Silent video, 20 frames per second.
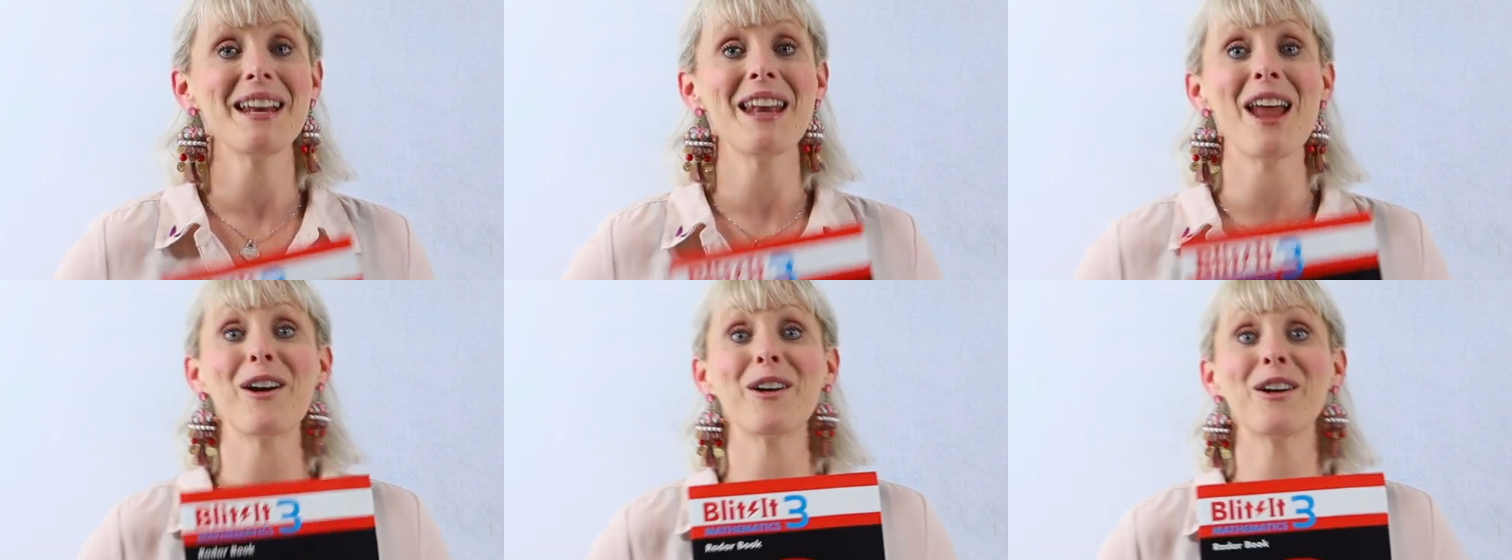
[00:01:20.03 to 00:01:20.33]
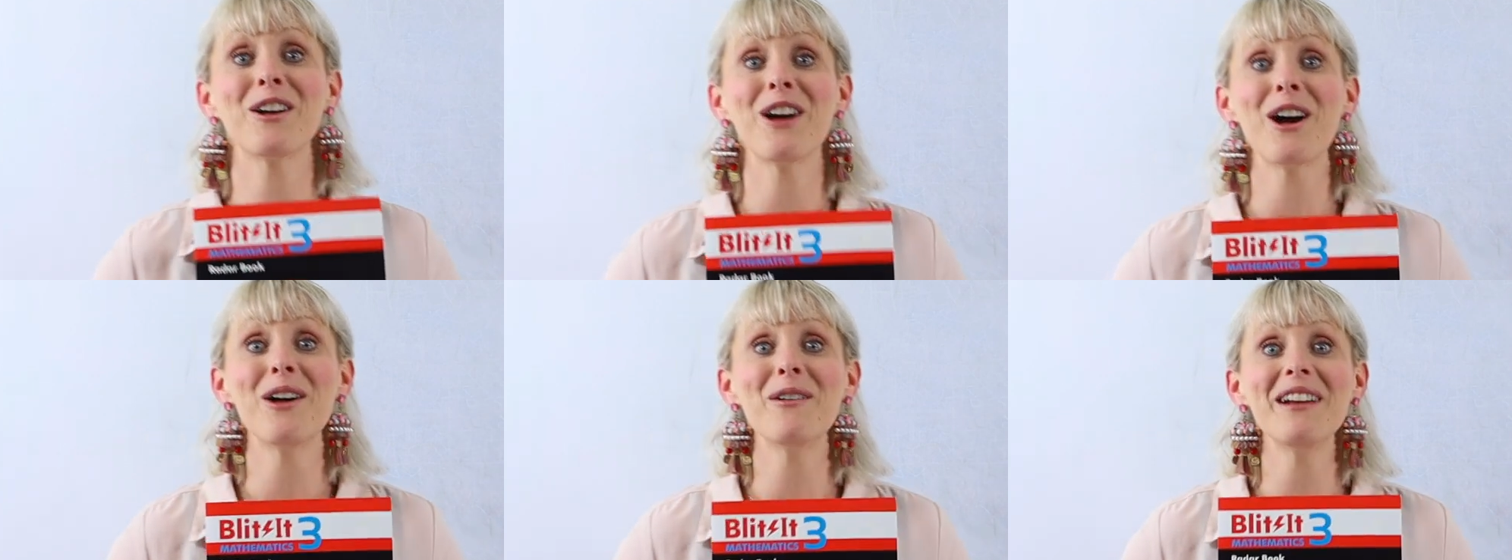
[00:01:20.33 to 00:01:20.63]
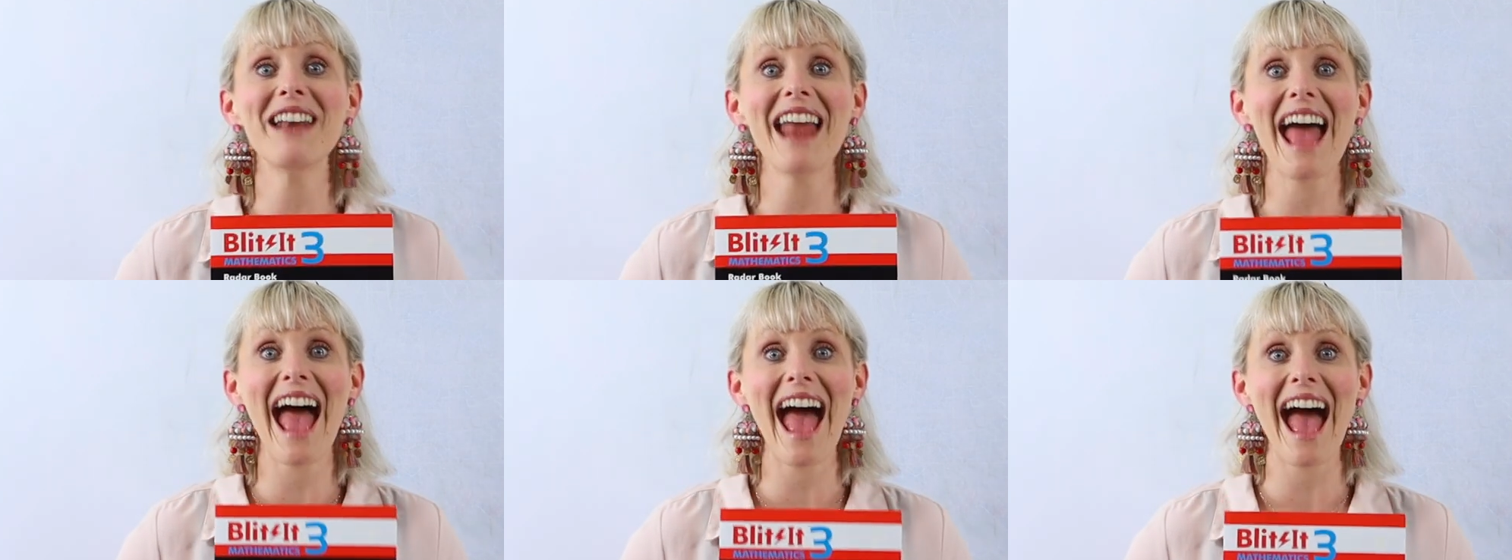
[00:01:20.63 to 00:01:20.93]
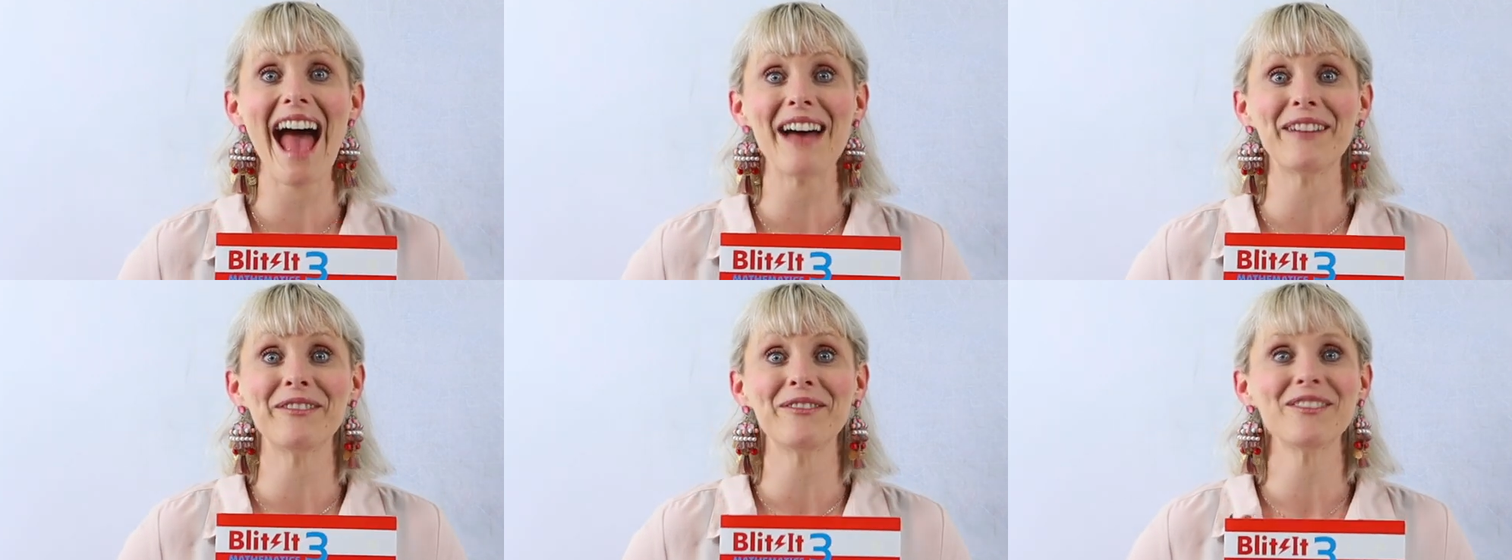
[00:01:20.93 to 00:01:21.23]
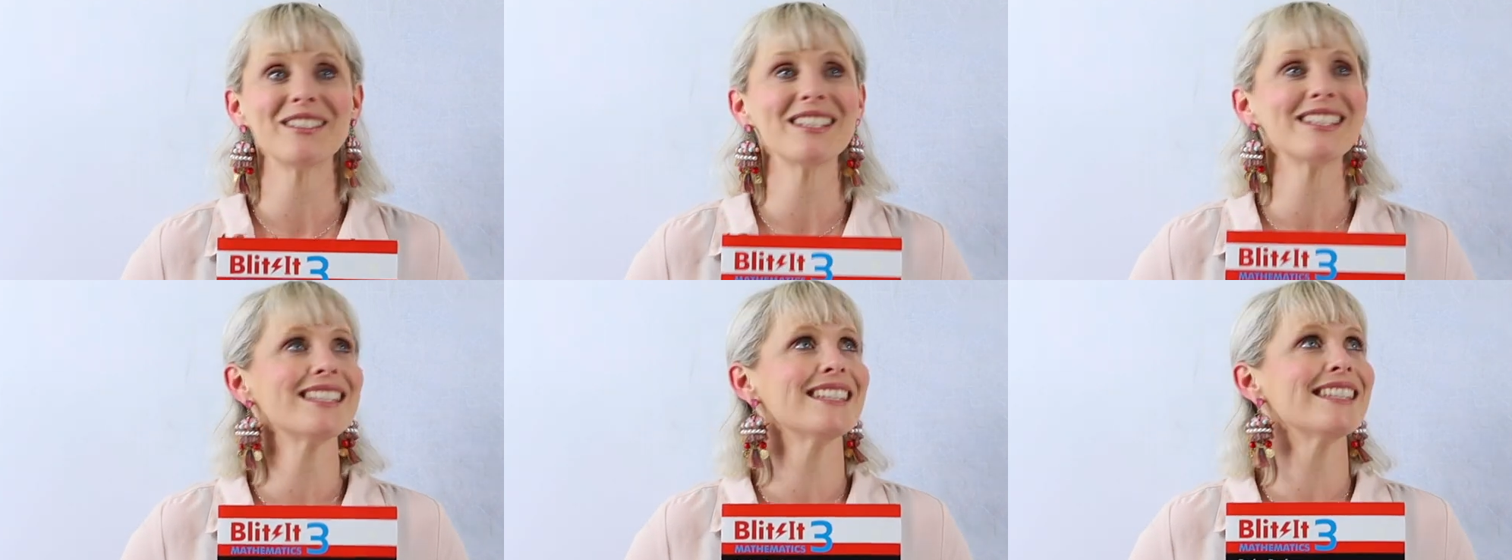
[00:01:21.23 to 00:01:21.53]
Now go and have
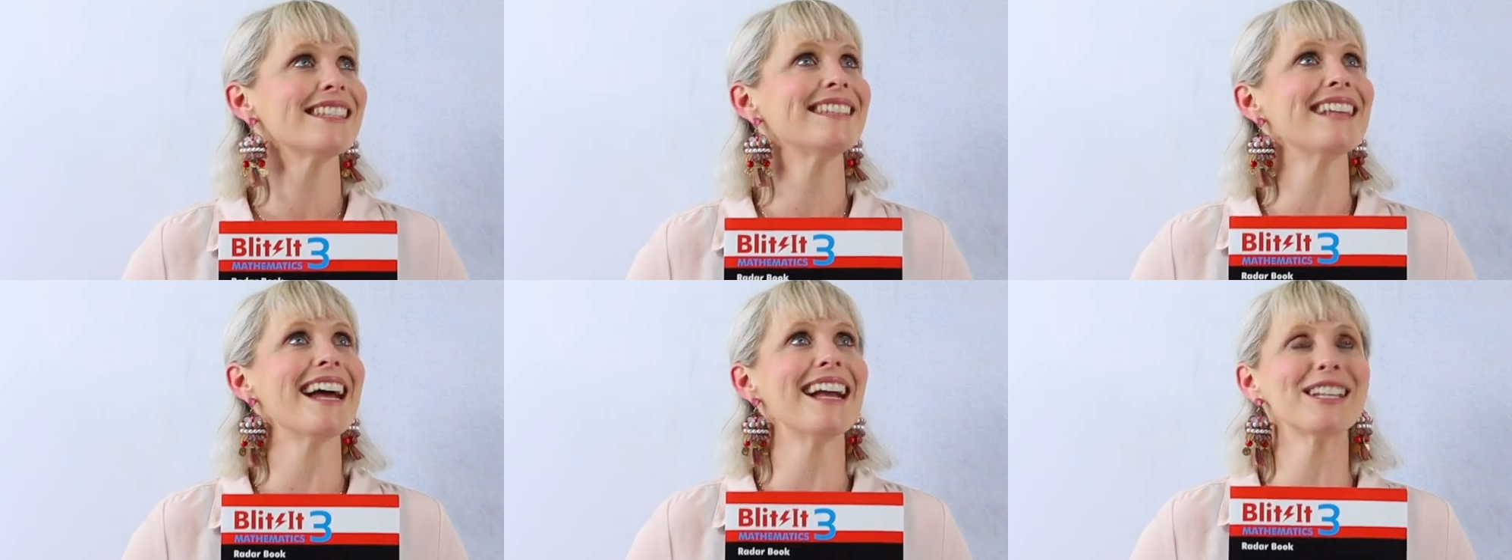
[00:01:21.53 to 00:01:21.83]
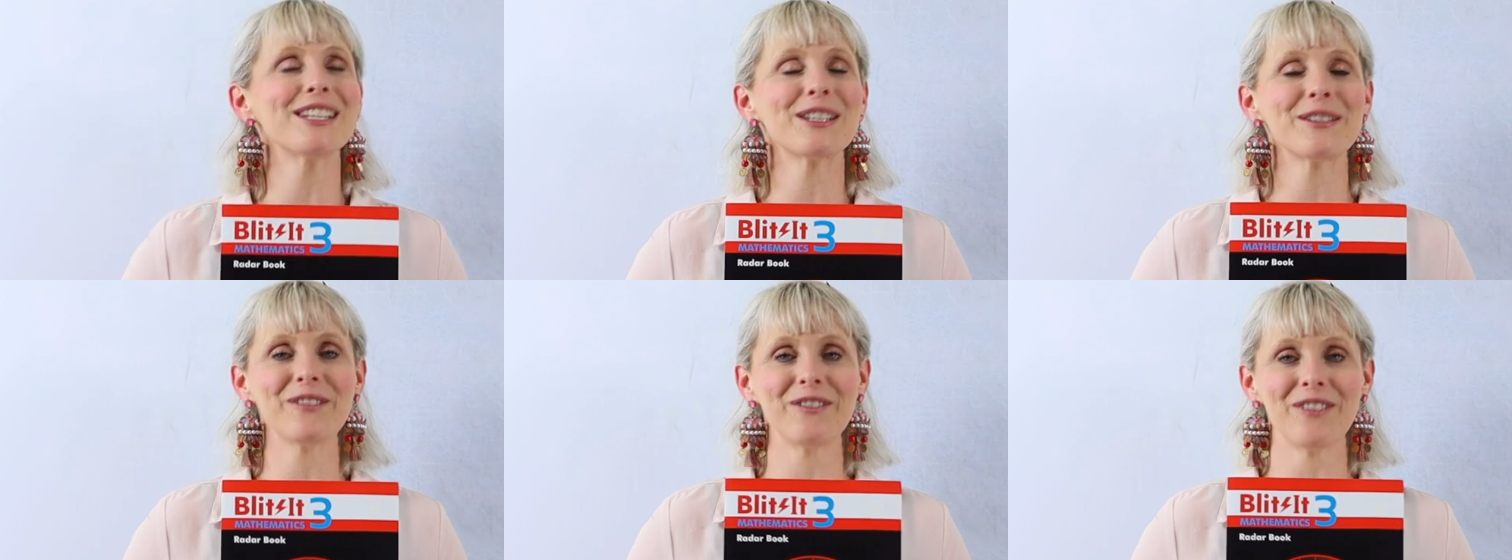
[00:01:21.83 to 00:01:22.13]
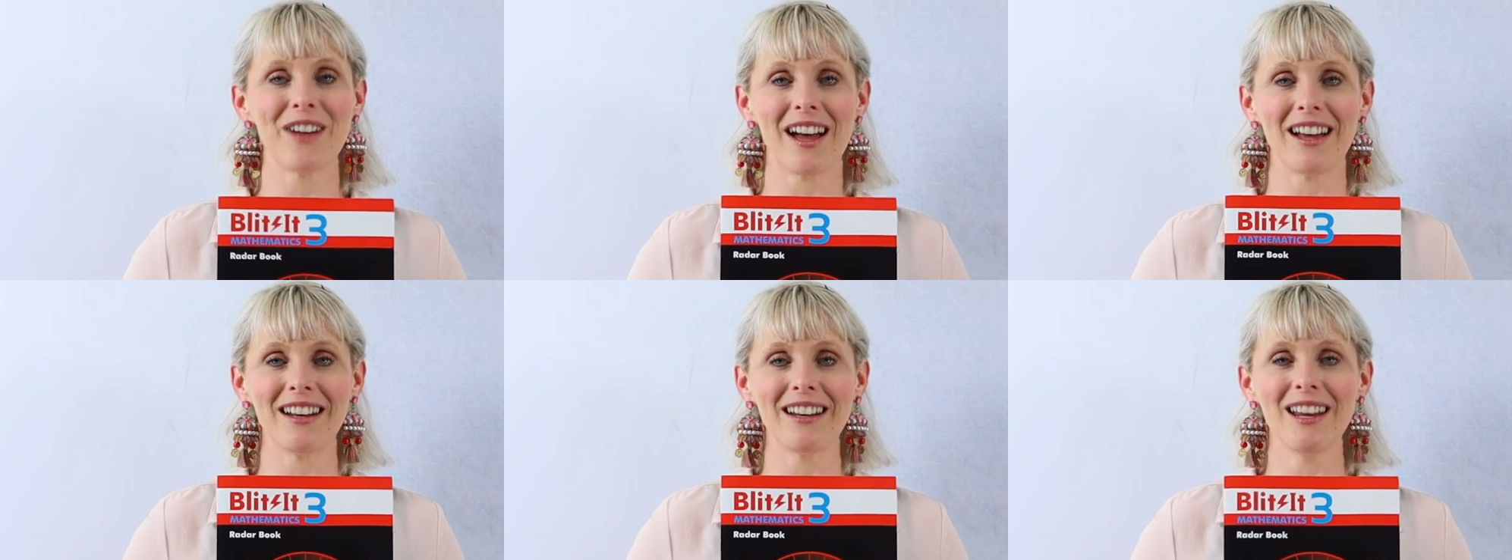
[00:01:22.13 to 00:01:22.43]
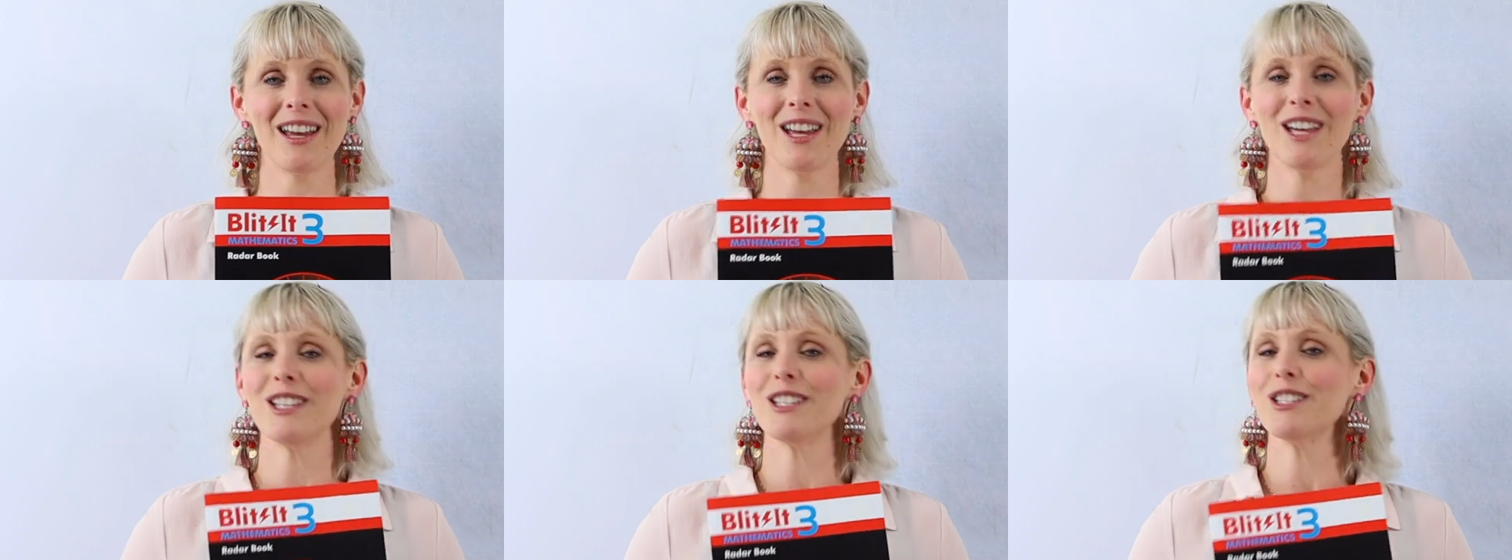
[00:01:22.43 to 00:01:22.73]
such fun